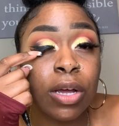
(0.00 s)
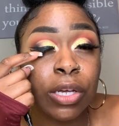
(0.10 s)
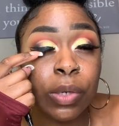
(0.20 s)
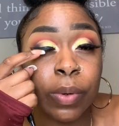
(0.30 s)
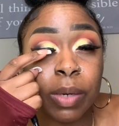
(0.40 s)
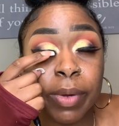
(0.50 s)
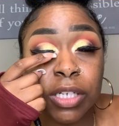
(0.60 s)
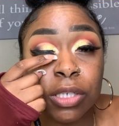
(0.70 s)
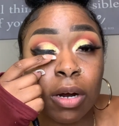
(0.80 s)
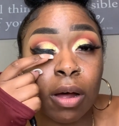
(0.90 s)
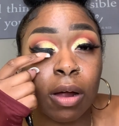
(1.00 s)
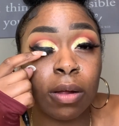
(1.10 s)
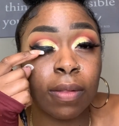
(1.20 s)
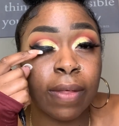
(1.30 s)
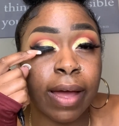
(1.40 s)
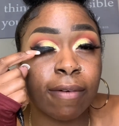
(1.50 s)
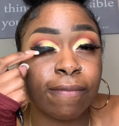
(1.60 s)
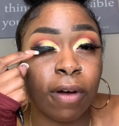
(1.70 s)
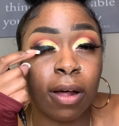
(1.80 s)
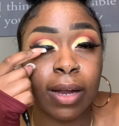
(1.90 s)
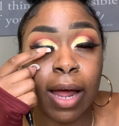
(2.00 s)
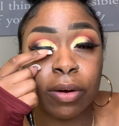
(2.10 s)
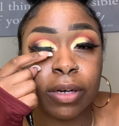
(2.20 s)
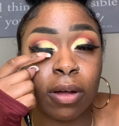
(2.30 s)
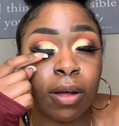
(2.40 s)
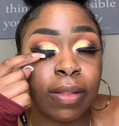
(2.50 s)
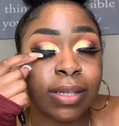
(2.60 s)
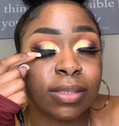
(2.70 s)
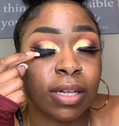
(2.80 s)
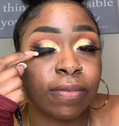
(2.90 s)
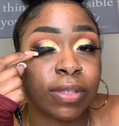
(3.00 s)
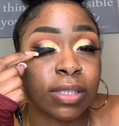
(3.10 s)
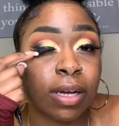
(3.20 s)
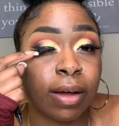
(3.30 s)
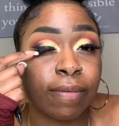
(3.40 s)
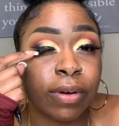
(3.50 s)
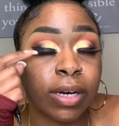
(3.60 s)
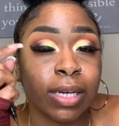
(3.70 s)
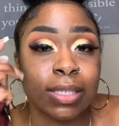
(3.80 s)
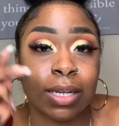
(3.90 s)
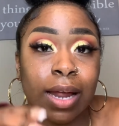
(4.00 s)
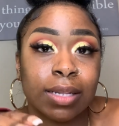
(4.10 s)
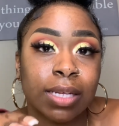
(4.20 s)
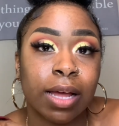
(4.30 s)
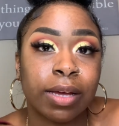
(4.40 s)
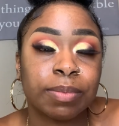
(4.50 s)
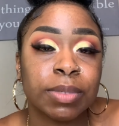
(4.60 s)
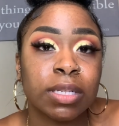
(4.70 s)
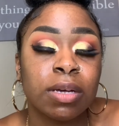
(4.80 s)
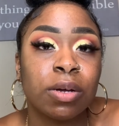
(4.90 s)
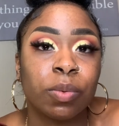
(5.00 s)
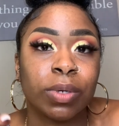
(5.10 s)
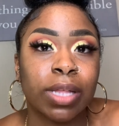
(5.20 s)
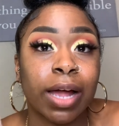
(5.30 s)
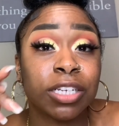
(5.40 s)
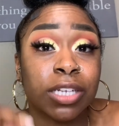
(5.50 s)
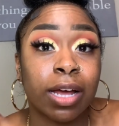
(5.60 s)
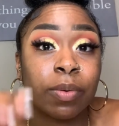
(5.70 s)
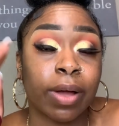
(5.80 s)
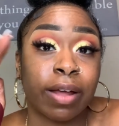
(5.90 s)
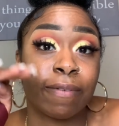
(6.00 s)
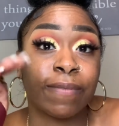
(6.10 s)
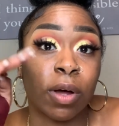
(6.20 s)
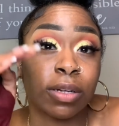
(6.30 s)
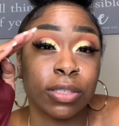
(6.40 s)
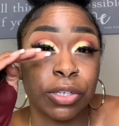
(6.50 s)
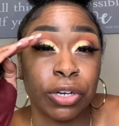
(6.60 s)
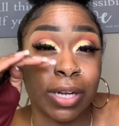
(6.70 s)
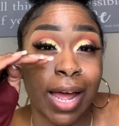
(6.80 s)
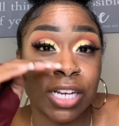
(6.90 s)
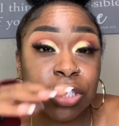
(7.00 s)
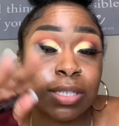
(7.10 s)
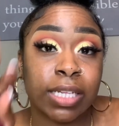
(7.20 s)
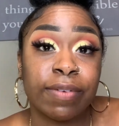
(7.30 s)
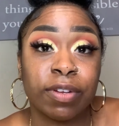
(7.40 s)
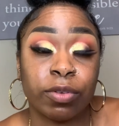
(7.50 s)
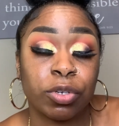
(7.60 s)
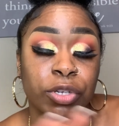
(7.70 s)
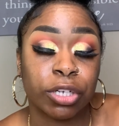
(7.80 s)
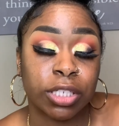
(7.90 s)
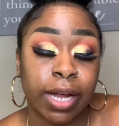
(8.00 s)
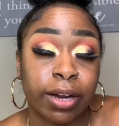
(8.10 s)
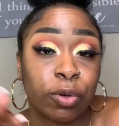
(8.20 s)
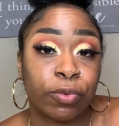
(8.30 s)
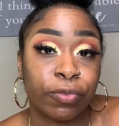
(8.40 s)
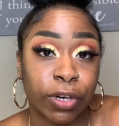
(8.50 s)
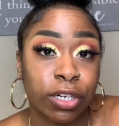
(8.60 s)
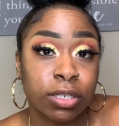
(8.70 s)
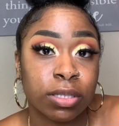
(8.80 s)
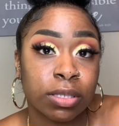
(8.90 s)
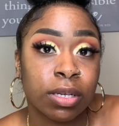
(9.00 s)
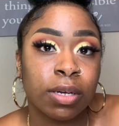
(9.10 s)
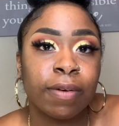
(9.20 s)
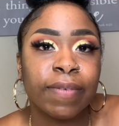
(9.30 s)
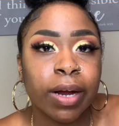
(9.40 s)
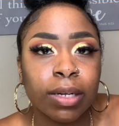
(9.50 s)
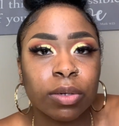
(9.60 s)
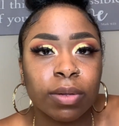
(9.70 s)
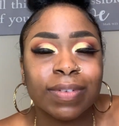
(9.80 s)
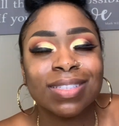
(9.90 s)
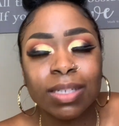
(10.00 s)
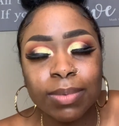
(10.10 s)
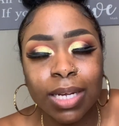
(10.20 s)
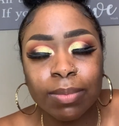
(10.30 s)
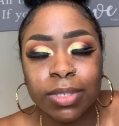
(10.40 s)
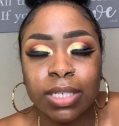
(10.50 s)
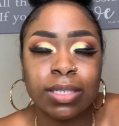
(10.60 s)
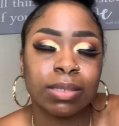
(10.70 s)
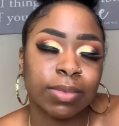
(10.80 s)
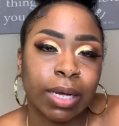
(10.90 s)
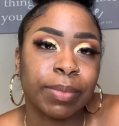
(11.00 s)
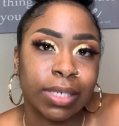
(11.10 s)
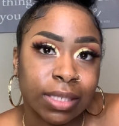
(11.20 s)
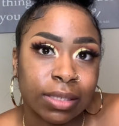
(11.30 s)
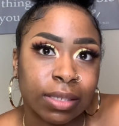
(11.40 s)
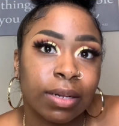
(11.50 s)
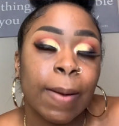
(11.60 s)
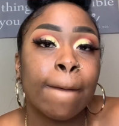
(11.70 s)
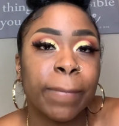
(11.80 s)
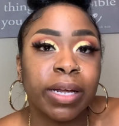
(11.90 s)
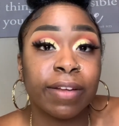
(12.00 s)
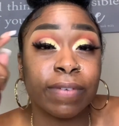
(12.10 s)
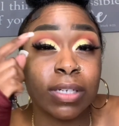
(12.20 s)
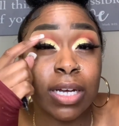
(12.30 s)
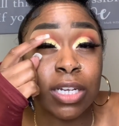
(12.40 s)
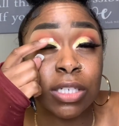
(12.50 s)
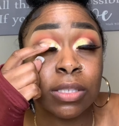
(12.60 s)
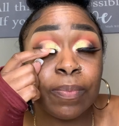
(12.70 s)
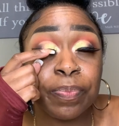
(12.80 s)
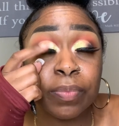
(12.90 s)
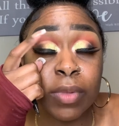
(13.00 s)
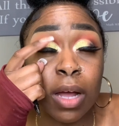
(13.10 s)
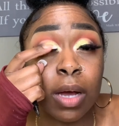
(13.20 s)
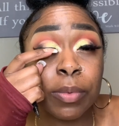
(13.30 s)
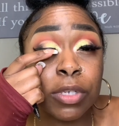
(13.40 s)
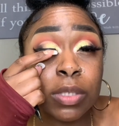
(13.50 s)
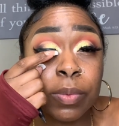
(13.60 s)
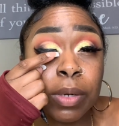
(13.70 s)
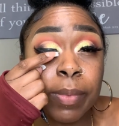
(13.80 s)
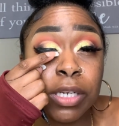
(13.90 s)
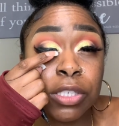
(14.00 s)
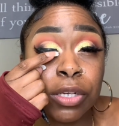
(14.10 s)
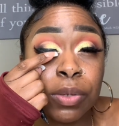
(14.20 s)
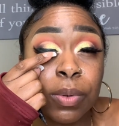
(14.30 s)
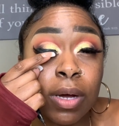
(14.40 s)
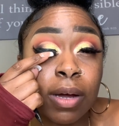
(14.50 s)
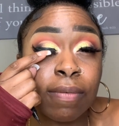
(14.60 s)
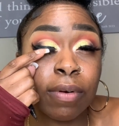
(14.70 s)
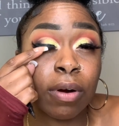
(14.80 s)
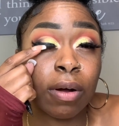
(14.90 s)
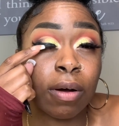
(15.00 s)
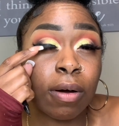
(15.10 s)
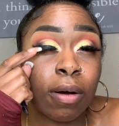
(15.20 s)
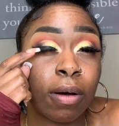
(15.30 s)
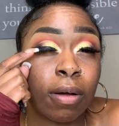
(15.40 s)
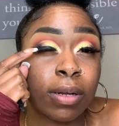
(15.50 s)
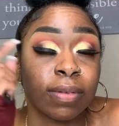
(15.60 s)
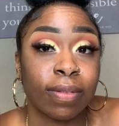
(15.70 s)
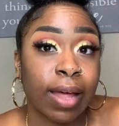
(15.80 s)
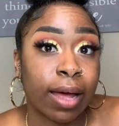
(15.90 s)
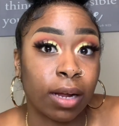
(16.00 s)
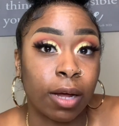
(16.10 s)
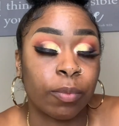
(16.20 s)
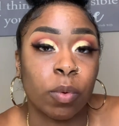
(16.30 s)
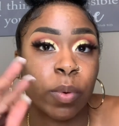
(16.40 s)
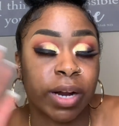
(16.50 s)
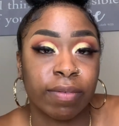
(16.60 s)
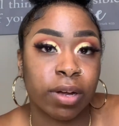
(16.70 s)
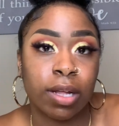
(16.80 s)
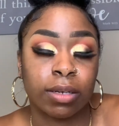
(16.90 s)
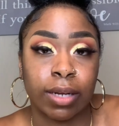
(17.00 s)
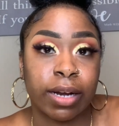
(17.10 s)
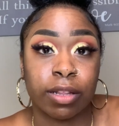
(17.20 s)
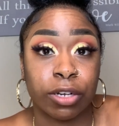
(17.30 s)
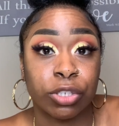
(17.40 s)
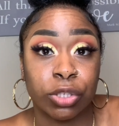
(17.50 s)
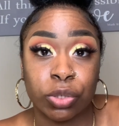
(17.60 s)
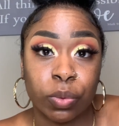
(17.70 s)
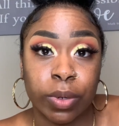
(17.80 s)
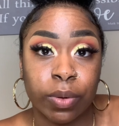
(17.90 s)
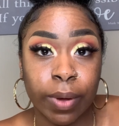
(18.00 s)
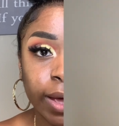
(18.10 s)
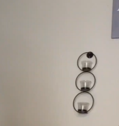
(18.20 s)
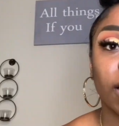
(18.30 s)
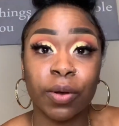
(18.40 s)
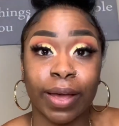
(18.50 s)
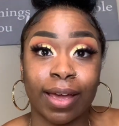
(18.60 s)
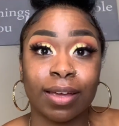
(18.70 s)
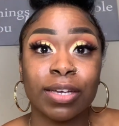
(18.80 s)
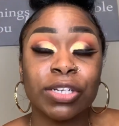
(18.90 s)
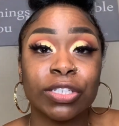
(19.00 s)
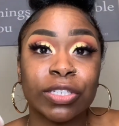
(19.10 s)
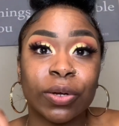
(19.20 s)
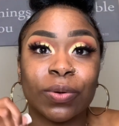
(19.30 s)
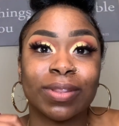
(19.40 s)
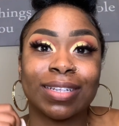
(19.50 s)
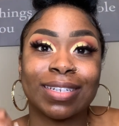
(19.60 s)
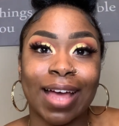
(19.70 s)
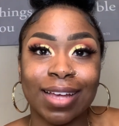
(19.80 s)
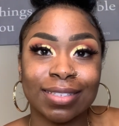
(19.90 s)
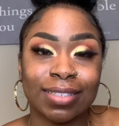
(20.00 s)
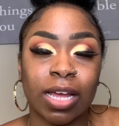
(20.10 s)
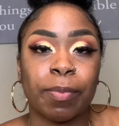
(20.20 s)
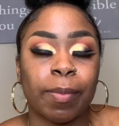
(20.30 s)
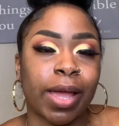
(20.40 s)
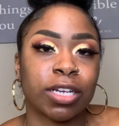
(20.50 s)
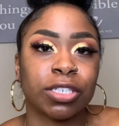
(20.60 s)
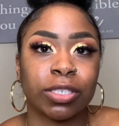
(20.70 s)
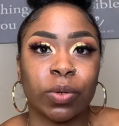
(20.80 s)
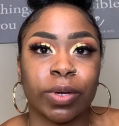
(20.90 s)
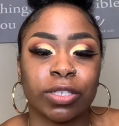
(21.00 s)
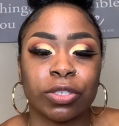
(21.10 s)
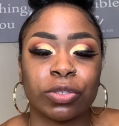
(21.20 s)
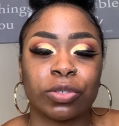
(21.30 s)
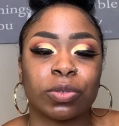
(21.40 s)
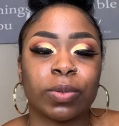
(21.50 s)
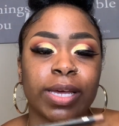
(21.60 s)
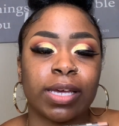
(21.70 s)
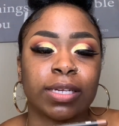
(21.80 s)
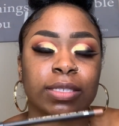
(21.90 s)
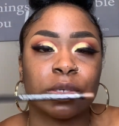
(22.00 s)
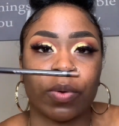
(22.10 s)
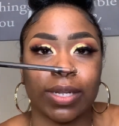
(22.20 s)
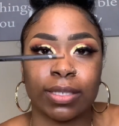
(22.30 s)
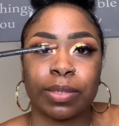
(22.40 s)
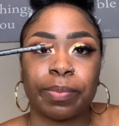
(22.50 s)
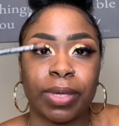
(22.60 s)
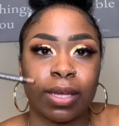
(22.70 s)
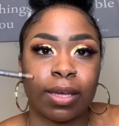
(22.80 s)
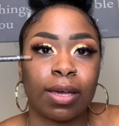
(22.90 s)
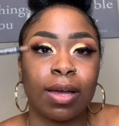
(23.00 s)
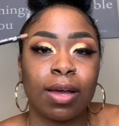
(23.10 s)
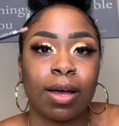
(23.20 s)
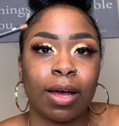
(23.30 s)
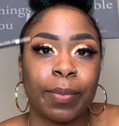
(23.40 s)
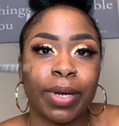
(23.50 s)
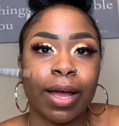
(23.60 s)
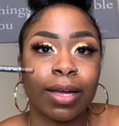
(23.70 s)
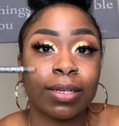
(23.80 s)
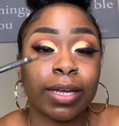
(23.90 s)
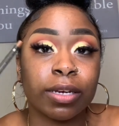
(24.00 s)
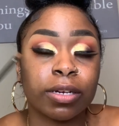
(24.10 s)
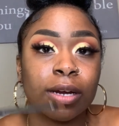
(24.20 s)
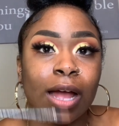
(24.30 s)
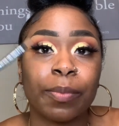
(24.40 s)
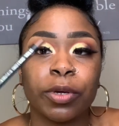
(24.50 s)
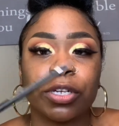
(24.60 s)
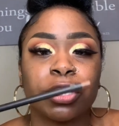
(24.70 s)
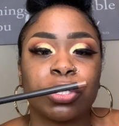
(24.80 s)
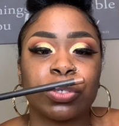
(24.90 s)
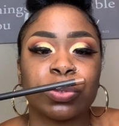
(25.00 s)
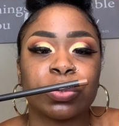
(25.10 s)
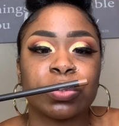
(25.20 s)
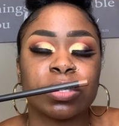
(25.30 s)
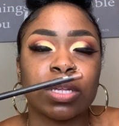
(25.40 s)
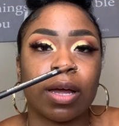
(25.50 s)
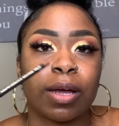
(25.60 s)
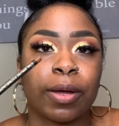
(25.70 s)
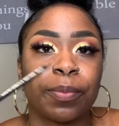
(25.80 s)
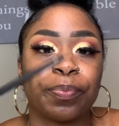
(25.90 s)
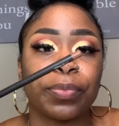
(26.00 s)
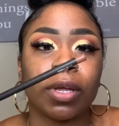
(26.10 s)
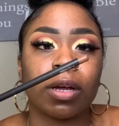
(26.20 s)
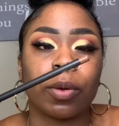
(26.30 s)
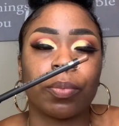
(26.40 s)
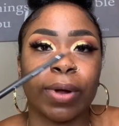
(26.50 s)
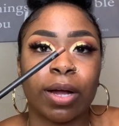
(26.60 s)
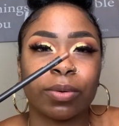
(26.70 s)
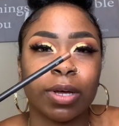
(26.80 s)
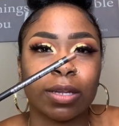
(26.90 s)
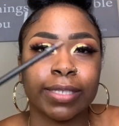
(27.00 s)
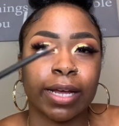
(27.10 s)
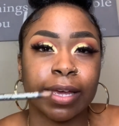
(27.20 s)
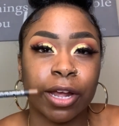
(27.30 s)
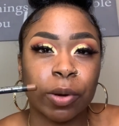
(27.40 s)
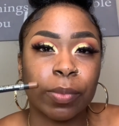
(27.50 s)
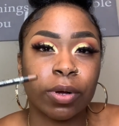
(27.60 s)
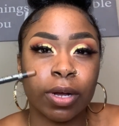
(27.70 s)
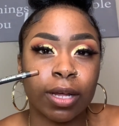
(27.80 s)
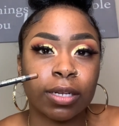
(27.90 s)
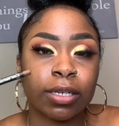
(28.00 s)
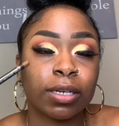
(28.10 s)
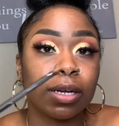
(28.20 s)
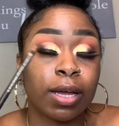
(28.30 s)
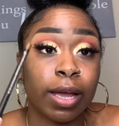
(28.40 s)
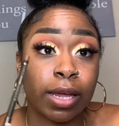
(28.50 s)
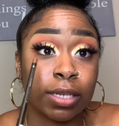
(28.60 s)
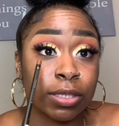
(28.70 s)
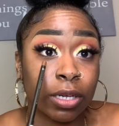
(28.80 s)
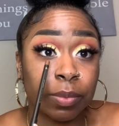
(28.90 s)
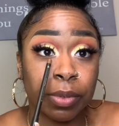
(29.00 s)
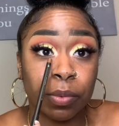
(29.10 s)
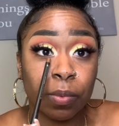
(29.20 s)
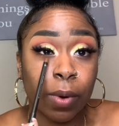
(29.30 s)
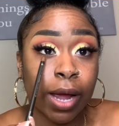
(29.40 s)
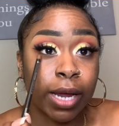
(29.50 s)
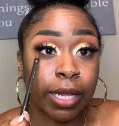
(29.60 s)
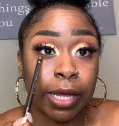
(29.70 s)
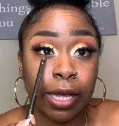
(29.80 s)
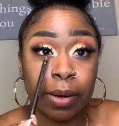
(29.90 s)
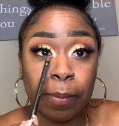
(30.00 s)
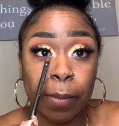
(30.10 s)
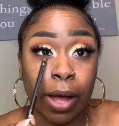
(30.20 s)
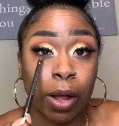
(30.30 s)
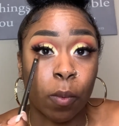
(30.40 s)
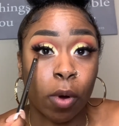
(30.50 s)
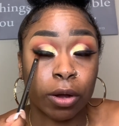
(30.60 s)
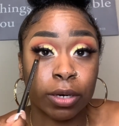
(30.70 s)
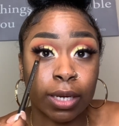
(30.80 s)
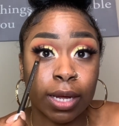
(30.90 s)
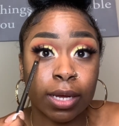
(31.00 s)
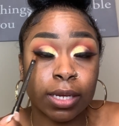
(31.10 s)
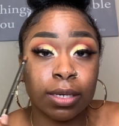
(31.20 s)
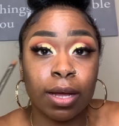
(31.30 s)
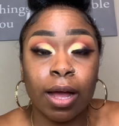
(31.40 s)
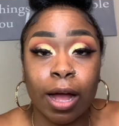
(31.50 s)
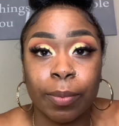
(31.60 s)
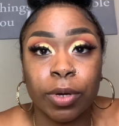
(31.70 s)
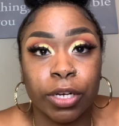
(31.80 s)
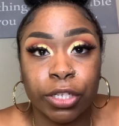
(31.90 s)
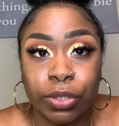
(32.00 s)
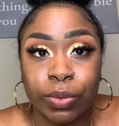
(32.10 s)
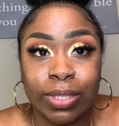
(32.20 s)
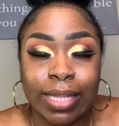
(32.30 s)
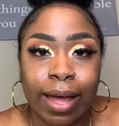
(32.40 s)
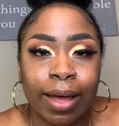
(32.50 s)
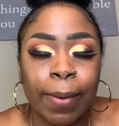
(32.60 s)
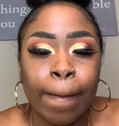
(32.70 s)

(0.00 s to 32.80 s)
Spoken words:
You want to make sure all that fallout and all that stuff is covered, because a lot of times with eyeshadow, it kind of falls on your lashes even if you do your shadow first. Very little of it. Sometimes it does, sometimes it doesn't. But if it does, you just want to make sure you cover all of that up with whatever color liner that you're doing, okay? Okay, so the last step I'm actually going to do is going to be an eyeliner. I'm going to use a brown color, like a caramel color, and it's going to be right in my waterline. I'm going to use that.